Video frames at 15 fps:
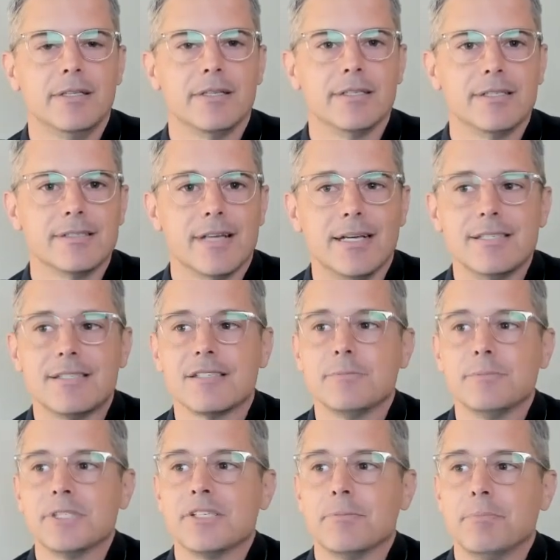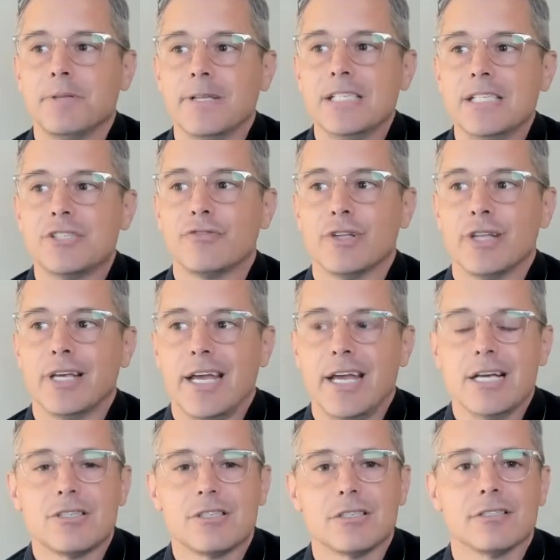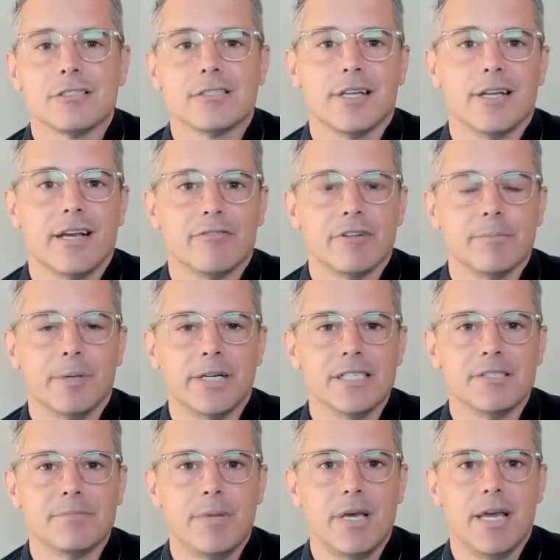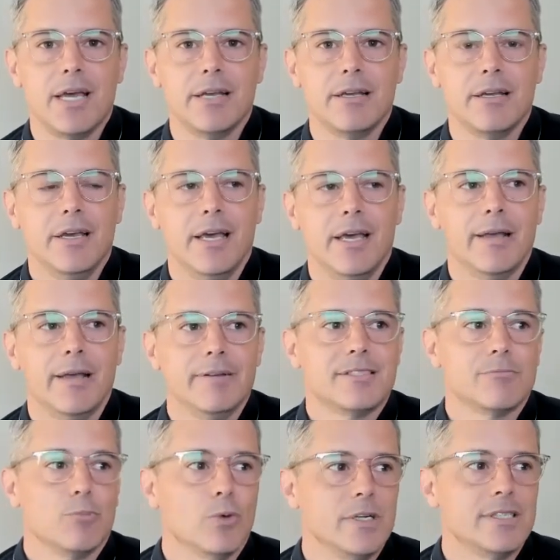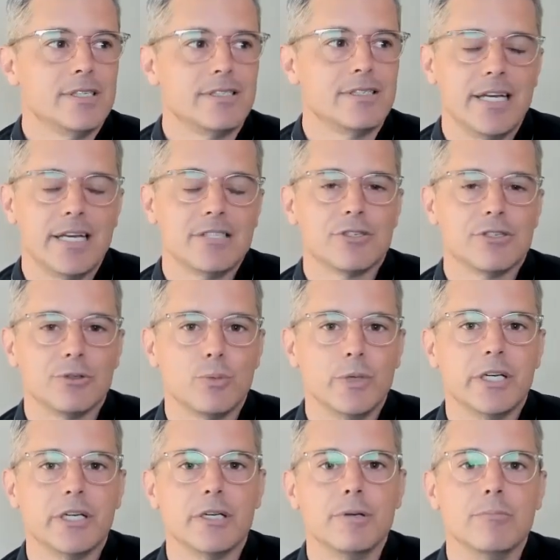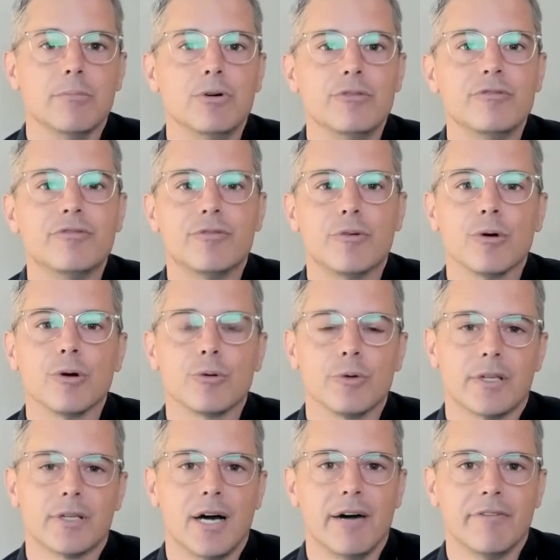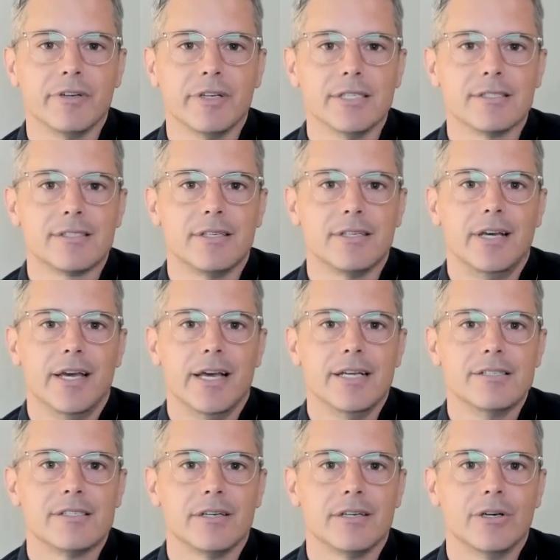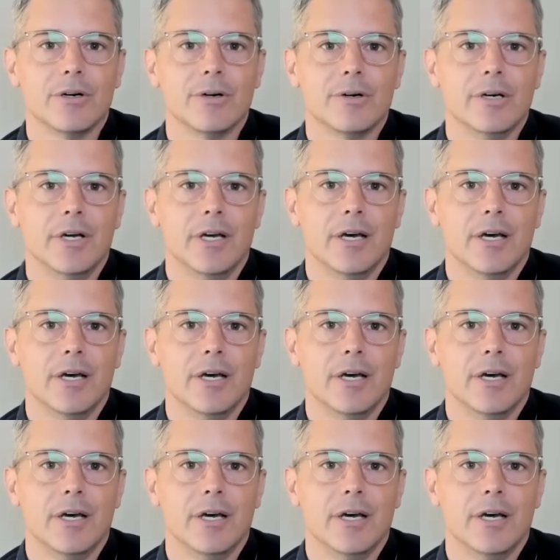The design system is the place for the answers that everybody's made. And once it's answered, we can move forward with confidence. And so